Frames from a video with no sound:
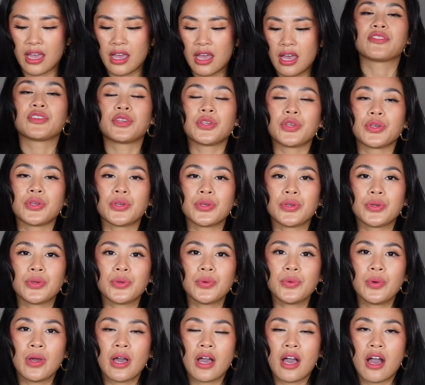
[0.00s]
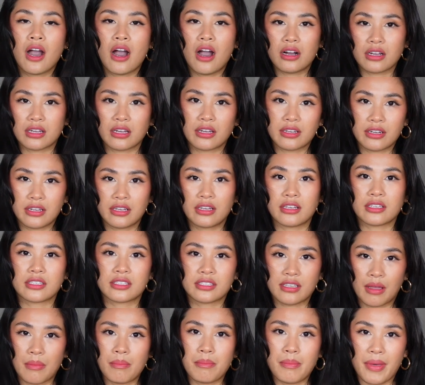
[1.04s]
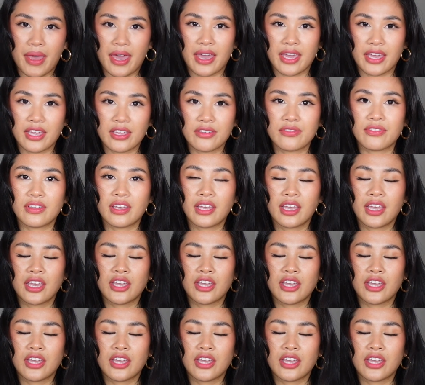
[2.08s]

If you are gonna sunbathe,